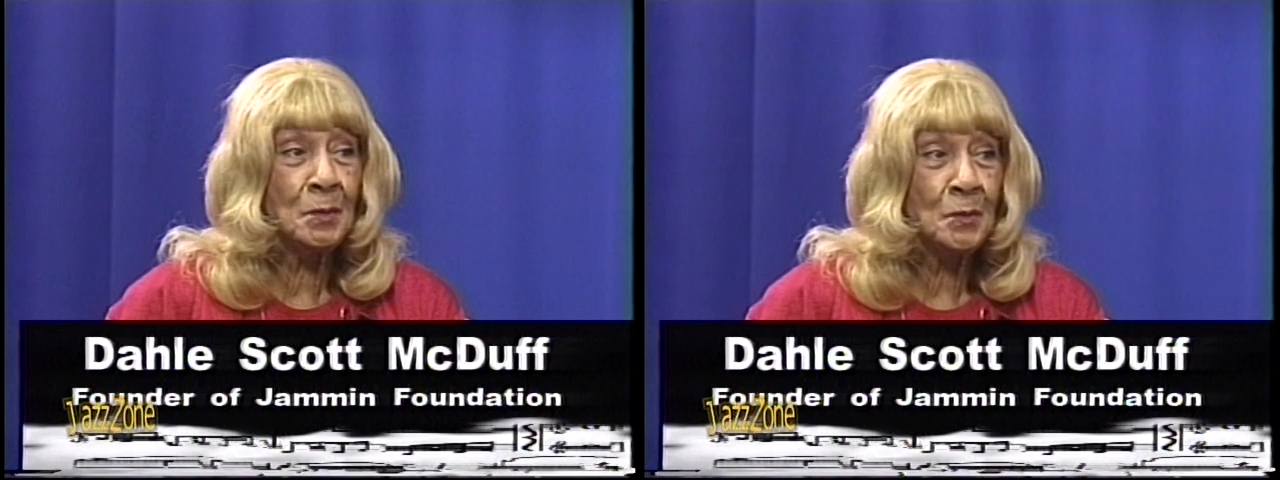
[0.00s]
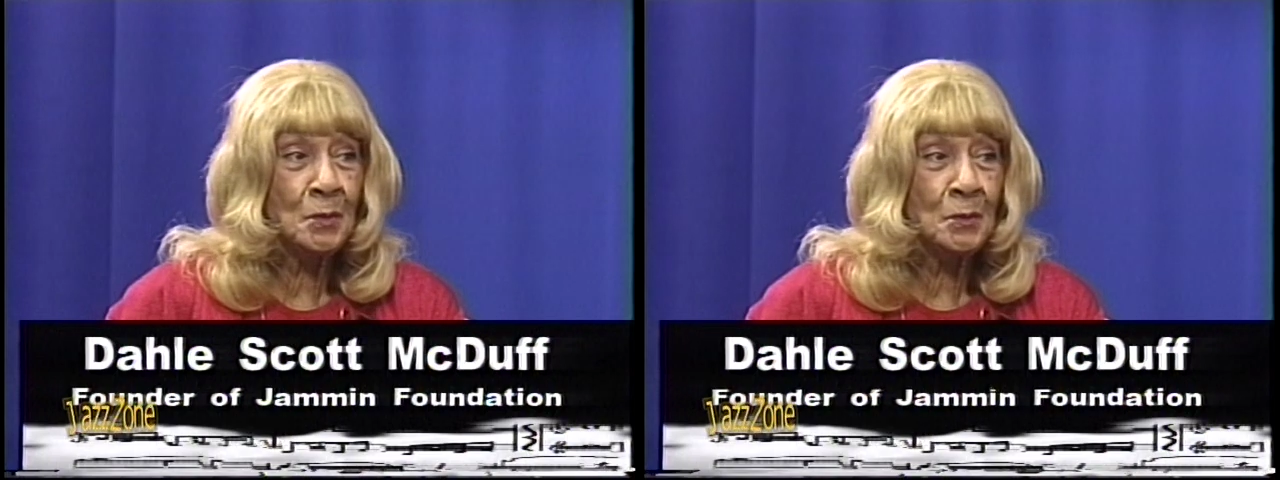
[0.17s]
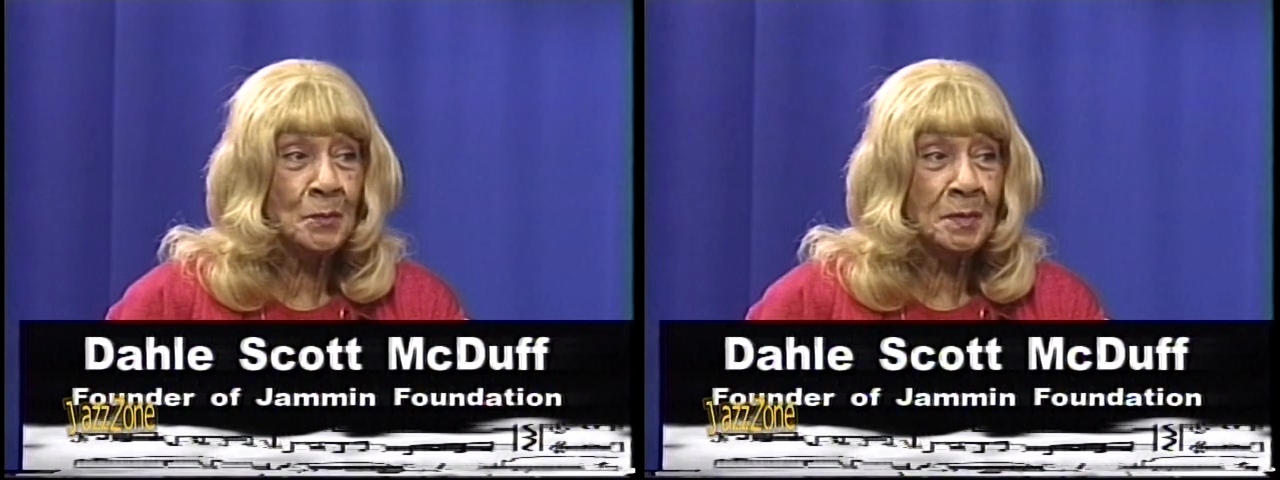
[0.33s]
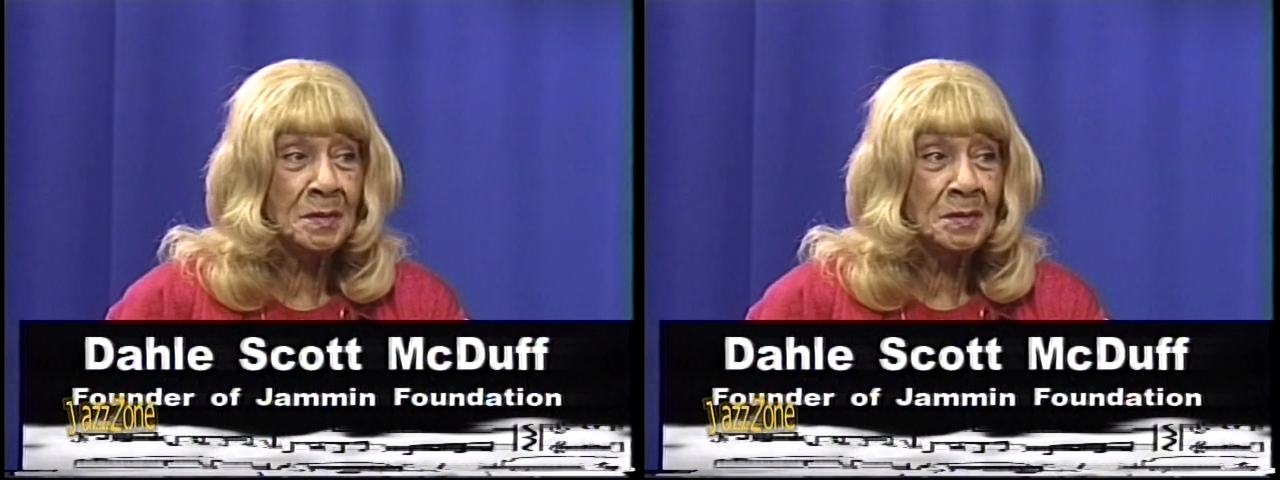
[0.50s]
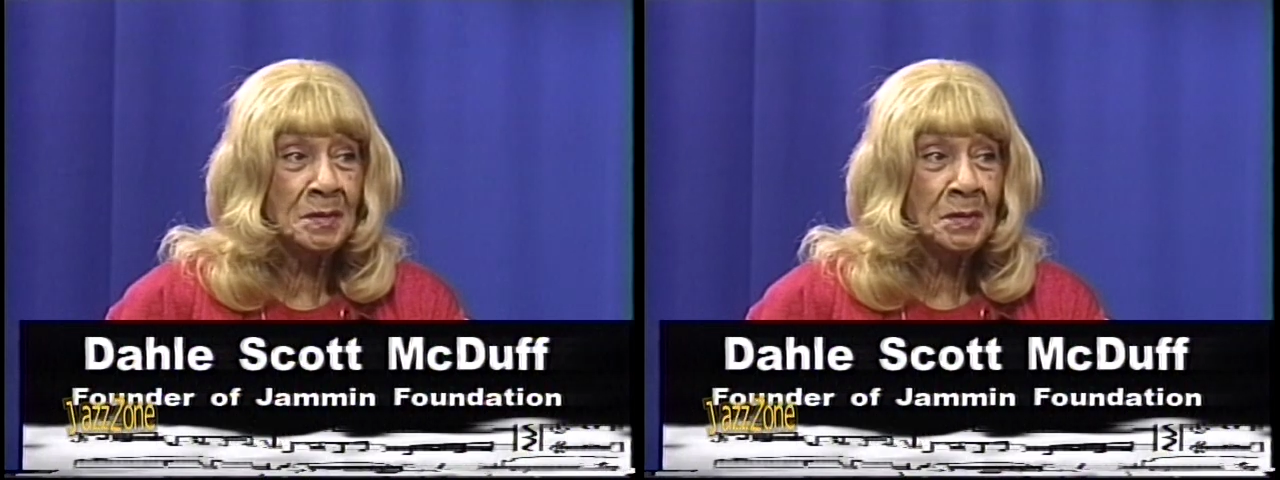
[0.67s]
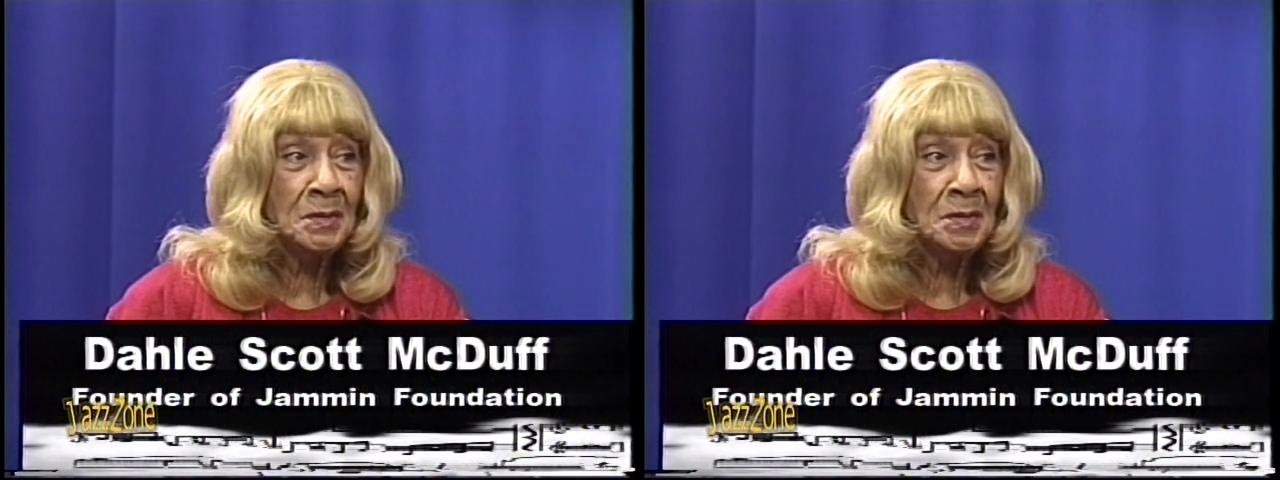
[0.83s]
group.
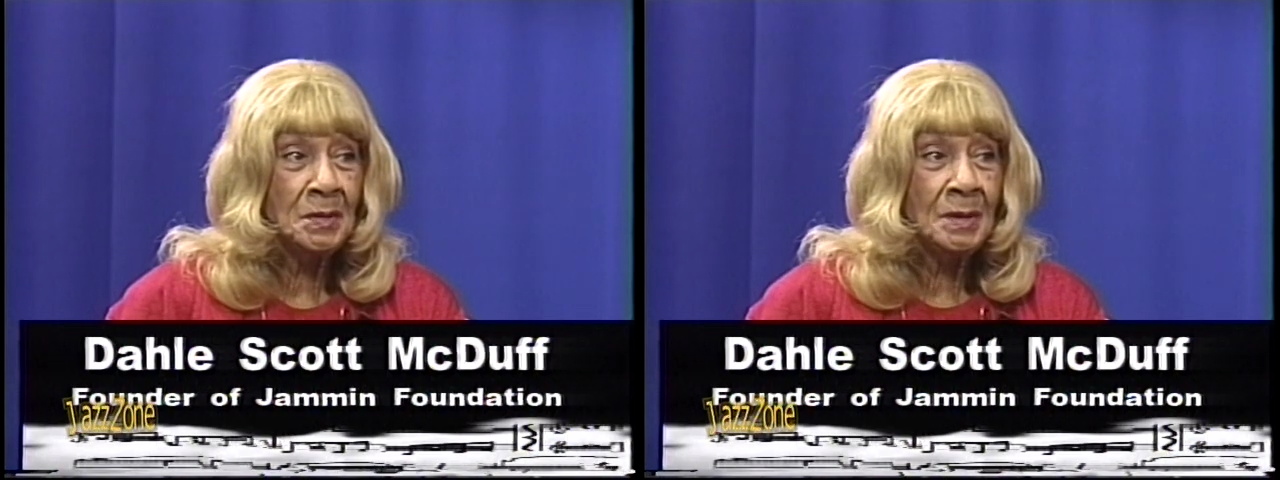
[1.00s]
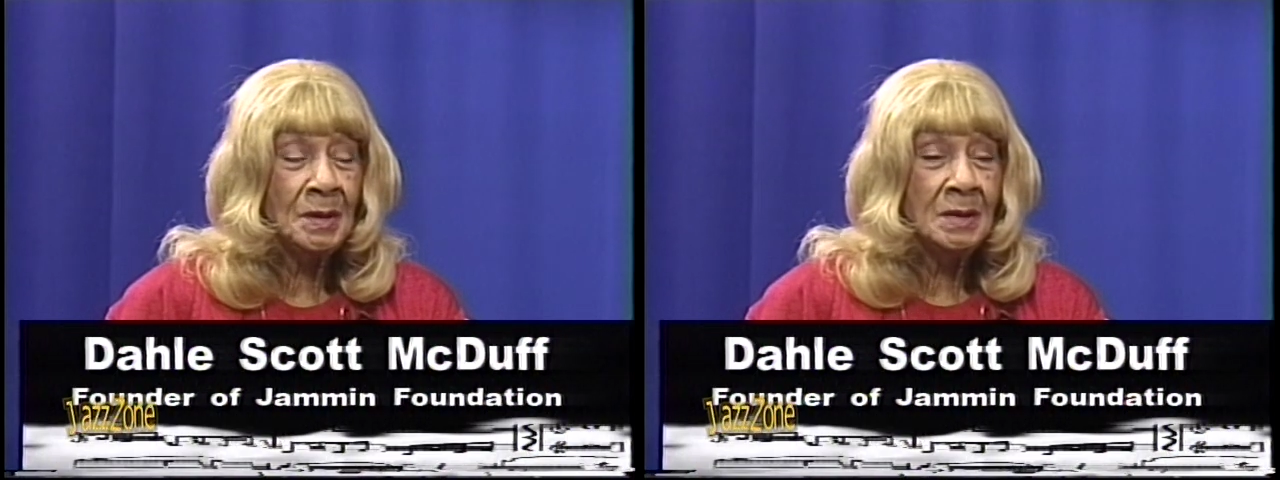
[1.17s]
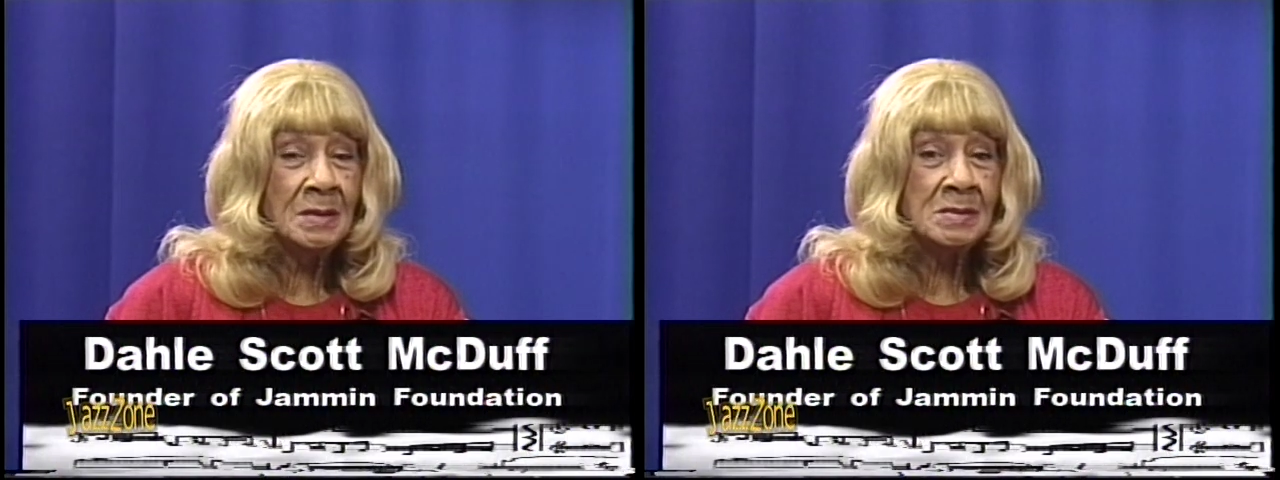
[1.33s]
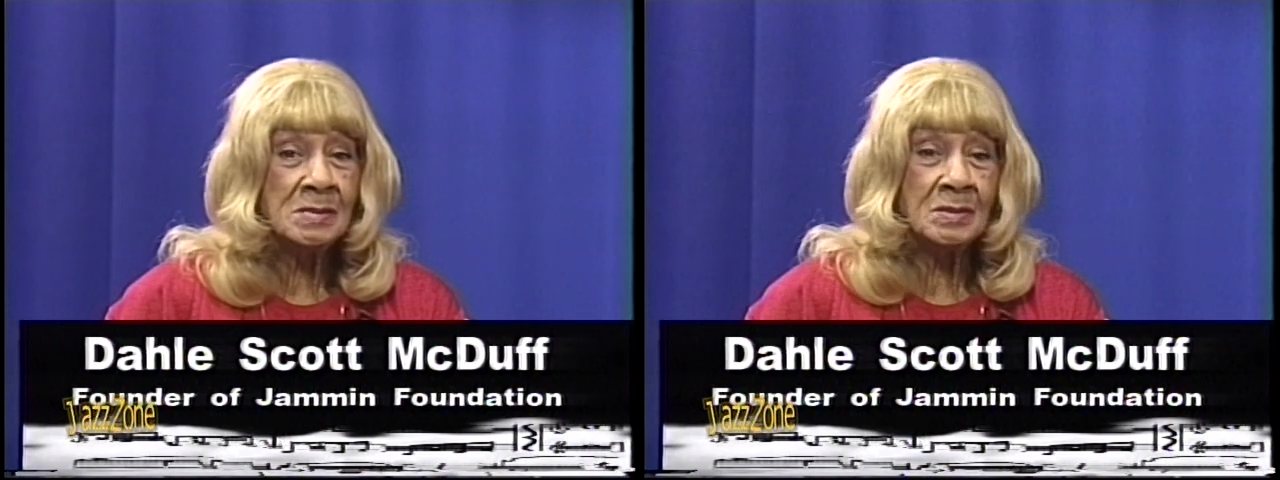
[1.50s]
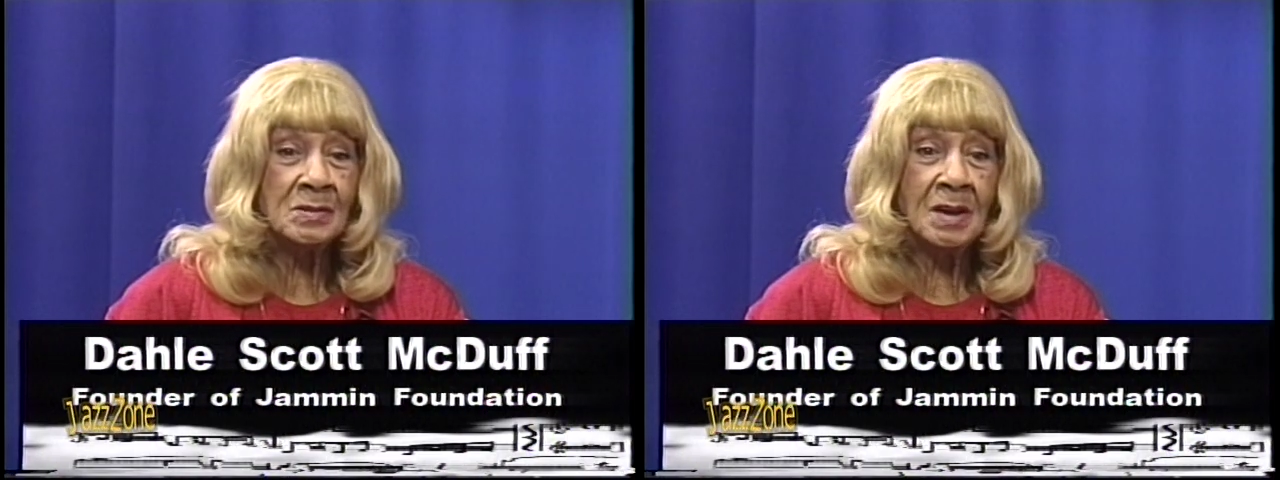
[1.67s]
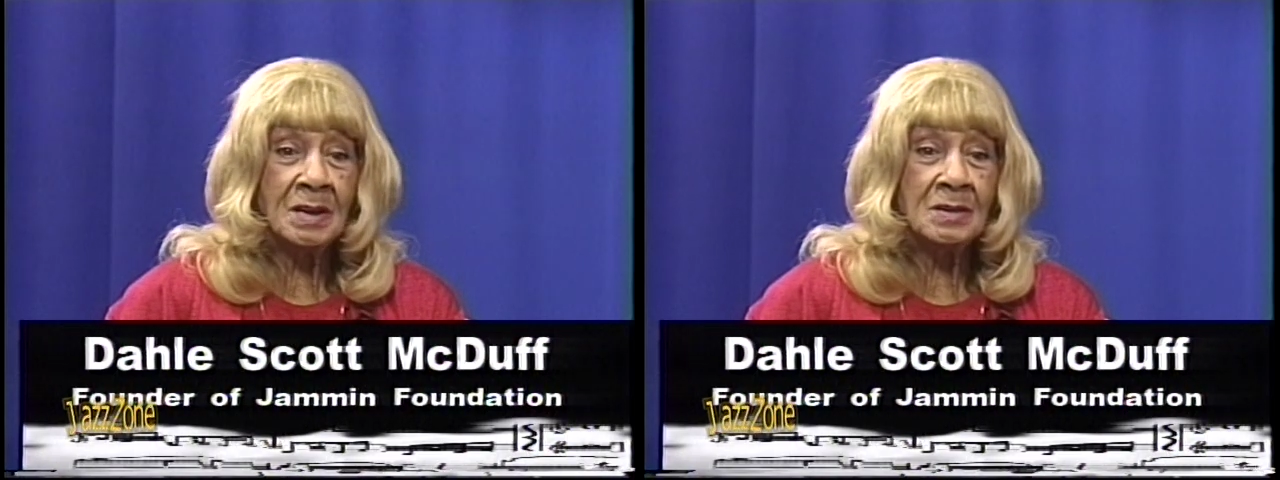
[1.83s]

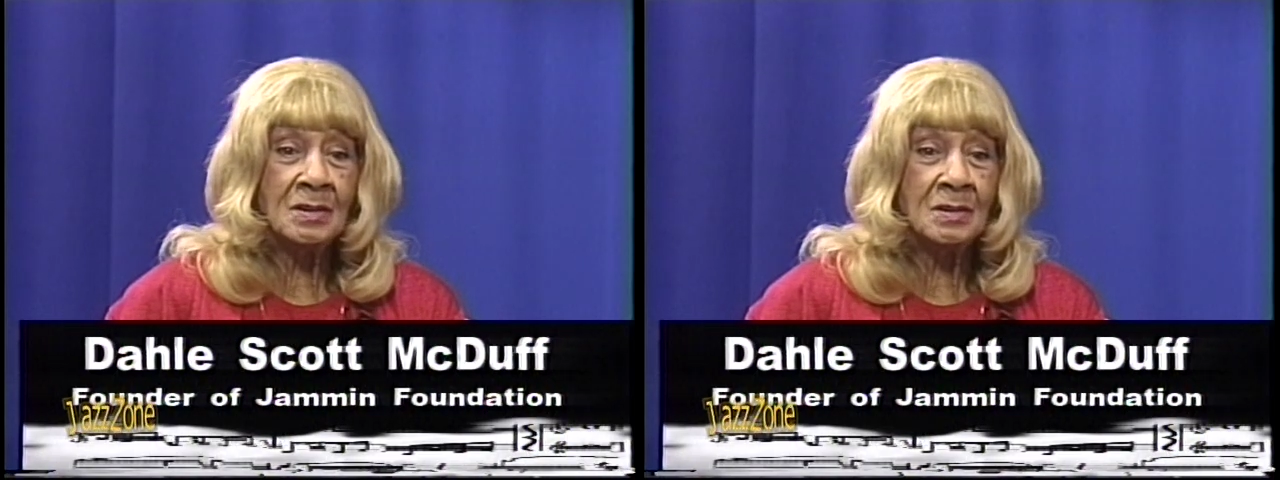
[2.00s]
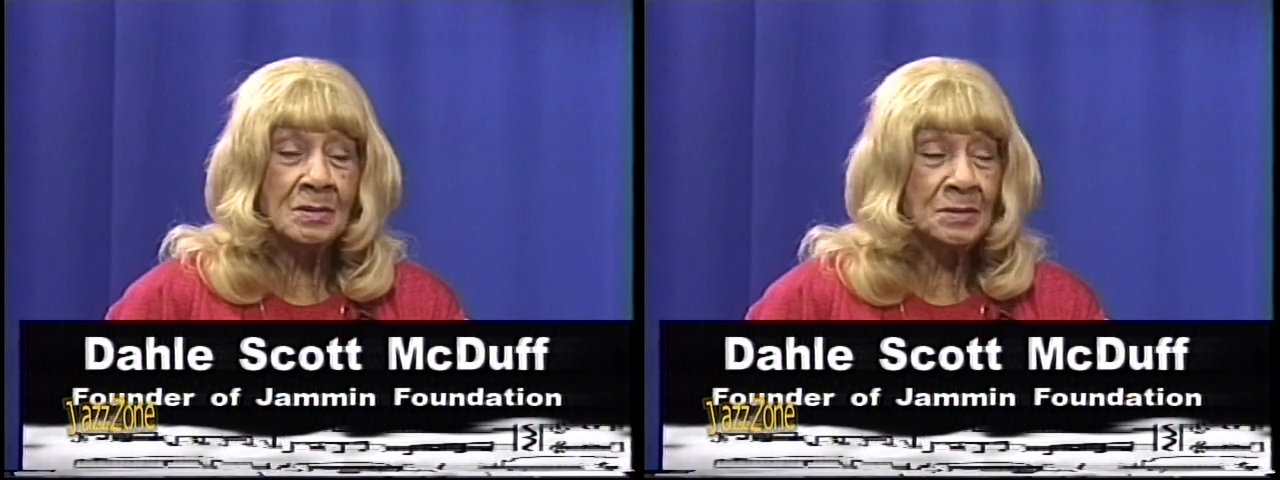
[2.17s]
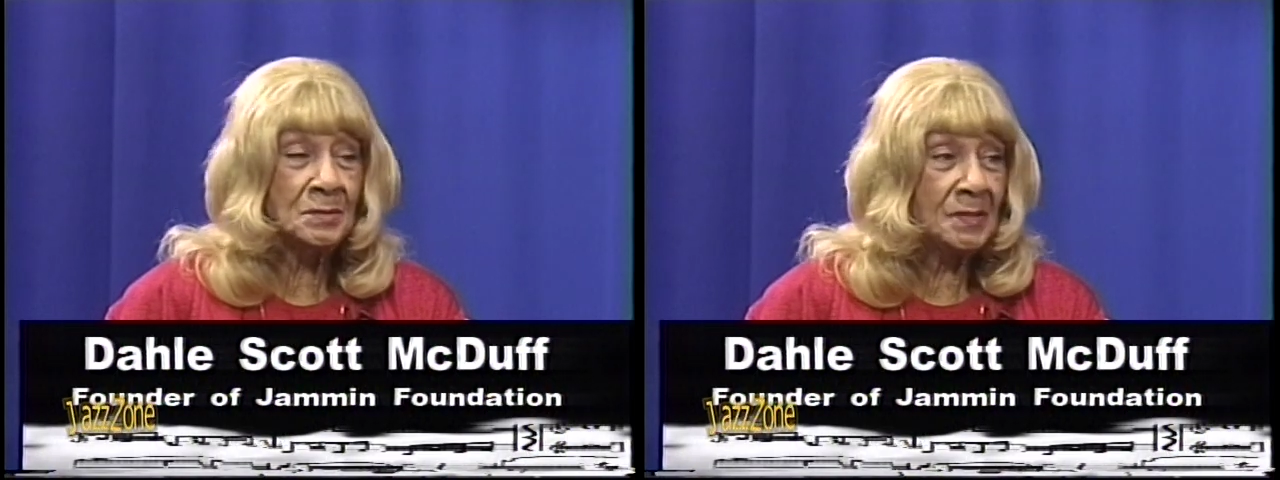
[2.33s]
So I called your